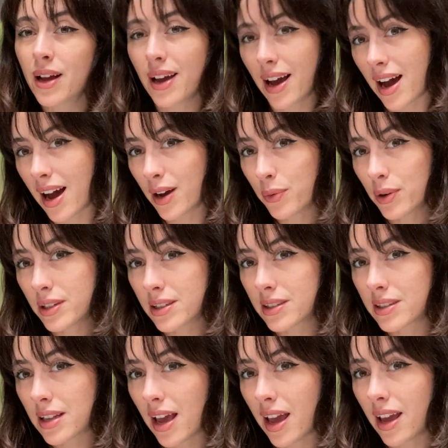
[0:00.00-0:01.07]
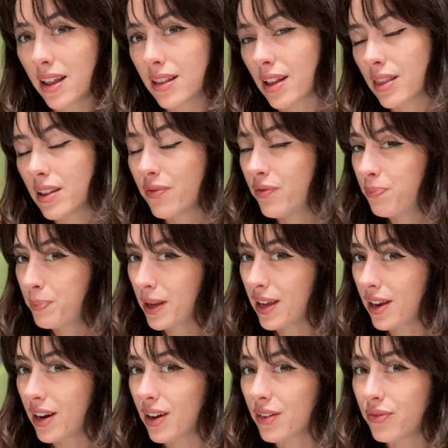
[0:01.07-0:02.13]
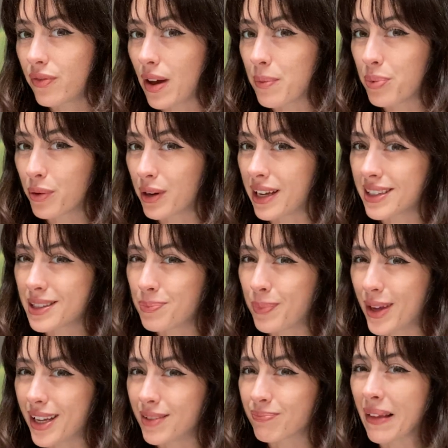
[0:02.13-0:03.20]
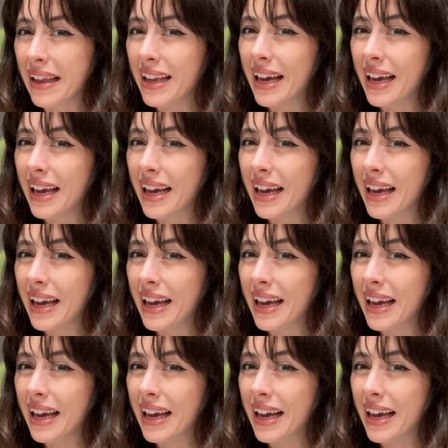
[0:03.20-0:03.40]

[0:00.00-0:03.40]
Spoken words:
I would say that the beginning of February has been